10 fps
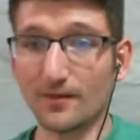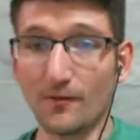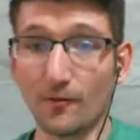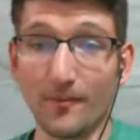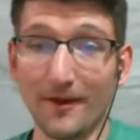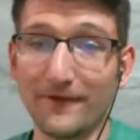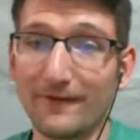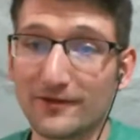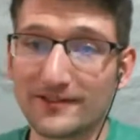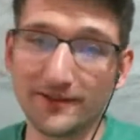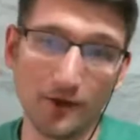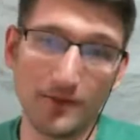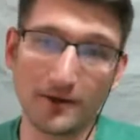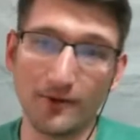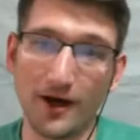Well, my favorite's still
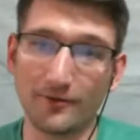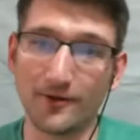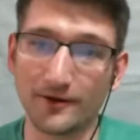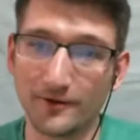Ben Rothwell.